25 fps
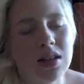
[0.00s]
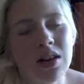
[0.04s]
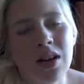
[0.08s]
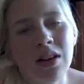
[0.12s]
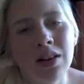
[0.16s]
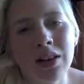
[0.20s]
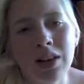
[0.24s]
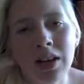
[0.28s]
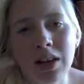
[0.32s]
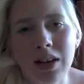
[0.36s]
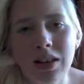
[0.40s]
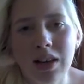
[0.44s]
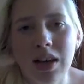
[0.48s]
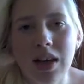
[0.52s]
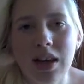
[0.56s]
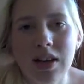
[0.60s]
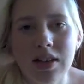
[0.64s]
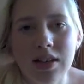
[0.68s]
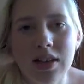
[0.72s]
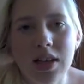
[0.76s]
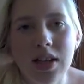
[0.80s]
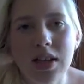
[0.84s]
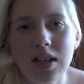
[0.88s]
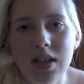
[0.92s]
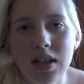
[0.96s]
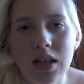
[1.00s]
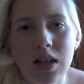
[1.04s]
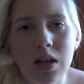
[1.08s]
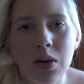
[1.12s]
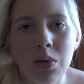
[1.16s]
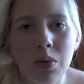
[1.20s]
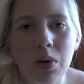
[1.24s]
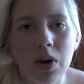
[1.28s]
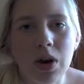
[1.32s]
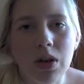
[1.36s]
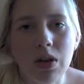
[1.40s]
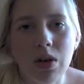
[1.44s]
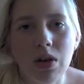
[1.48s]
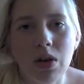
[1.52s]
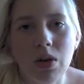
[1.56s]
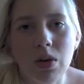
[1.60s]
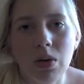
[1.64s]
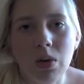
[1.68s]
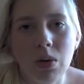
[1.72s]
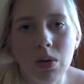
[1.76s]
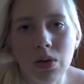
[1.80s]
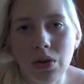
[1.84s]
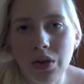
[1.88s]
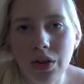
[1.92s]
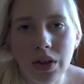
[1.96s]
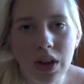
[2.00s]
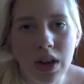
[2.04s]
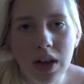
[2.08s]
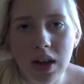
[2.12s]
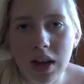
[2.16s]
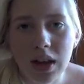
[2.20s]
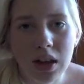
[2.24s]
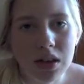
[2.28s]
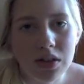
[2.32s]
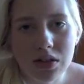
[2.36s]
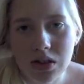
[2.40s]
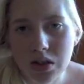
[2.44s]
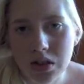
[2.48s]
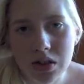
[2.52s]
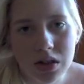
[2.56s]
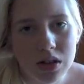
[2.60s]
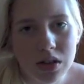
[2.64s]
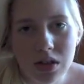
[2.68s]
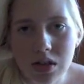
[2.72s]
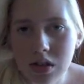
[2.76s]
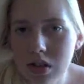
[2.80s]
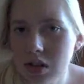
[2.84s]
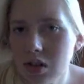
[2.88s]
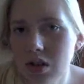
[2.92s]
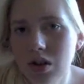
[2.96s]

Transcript: not like the SAT where the whole thing is just